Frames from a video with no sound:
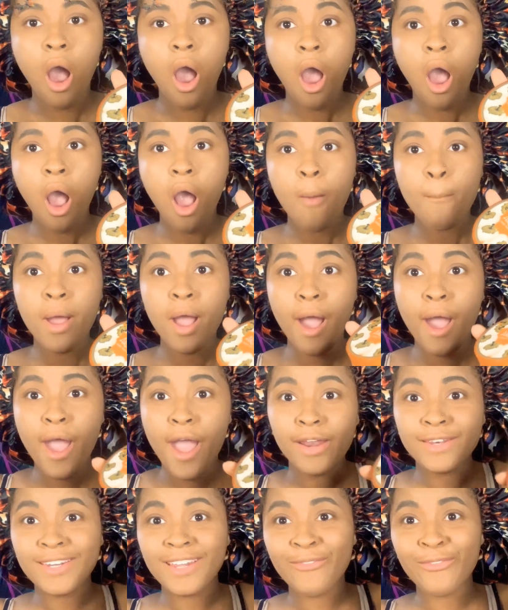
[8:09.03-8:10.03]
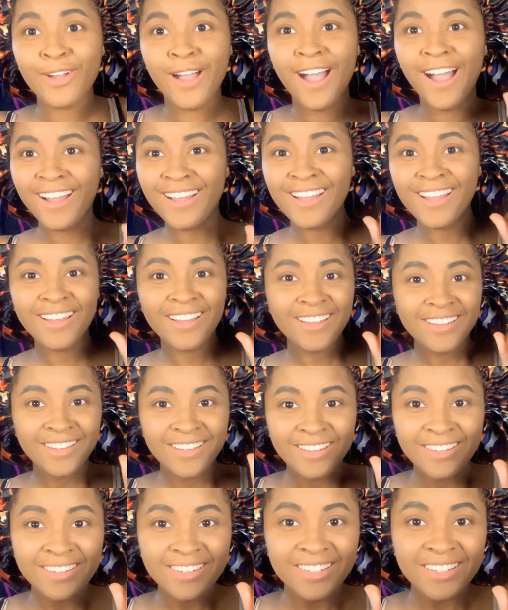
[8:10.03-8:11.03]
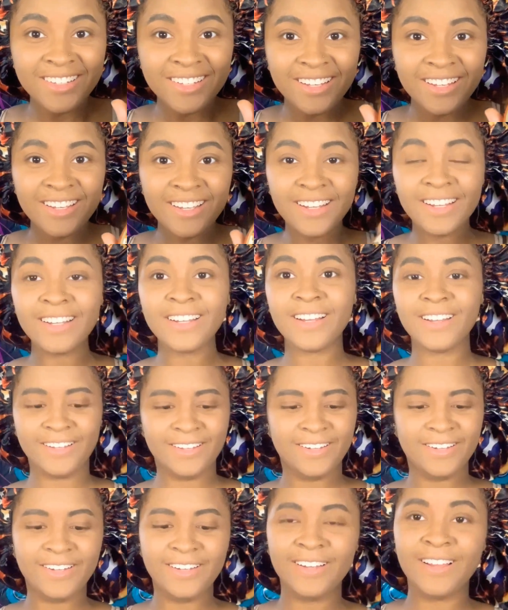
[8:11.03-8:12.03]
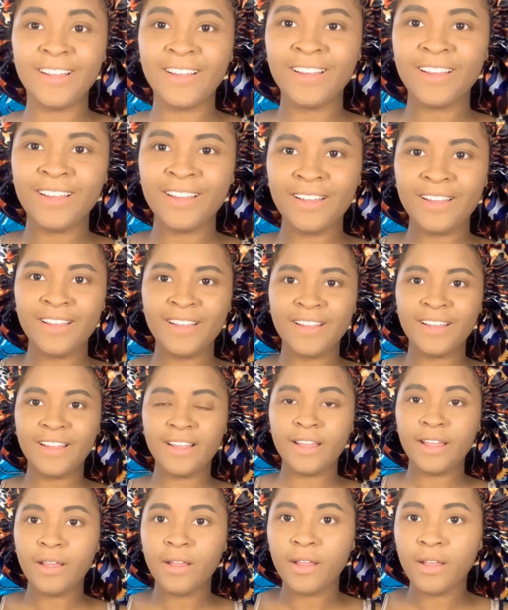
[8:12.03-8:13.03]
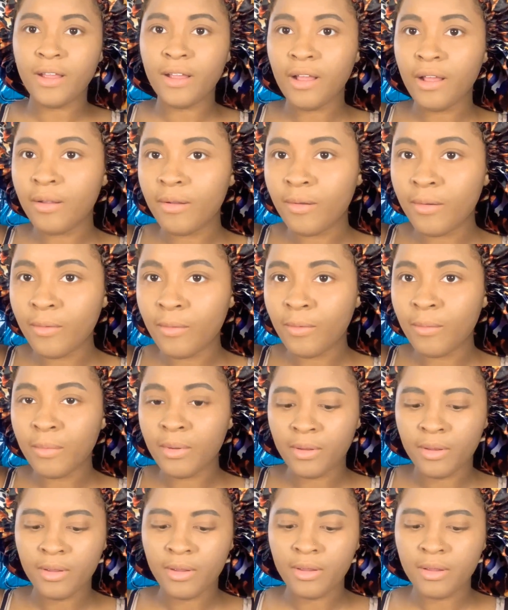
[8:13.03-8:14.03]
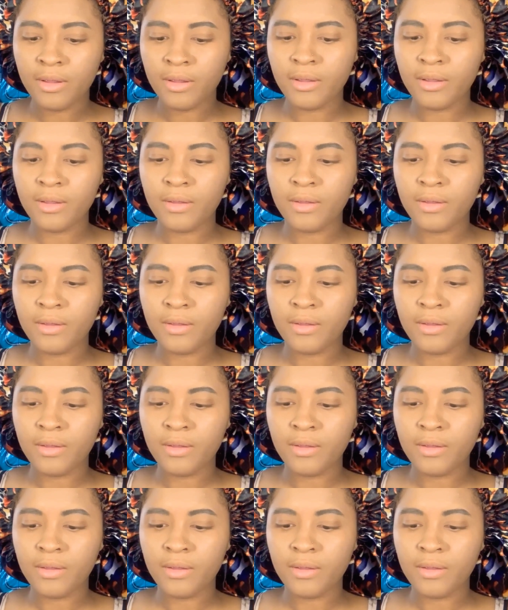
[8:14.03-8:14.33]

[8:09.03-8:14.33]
my gosh, y'all, I really forgot my Airspun loose setting powder.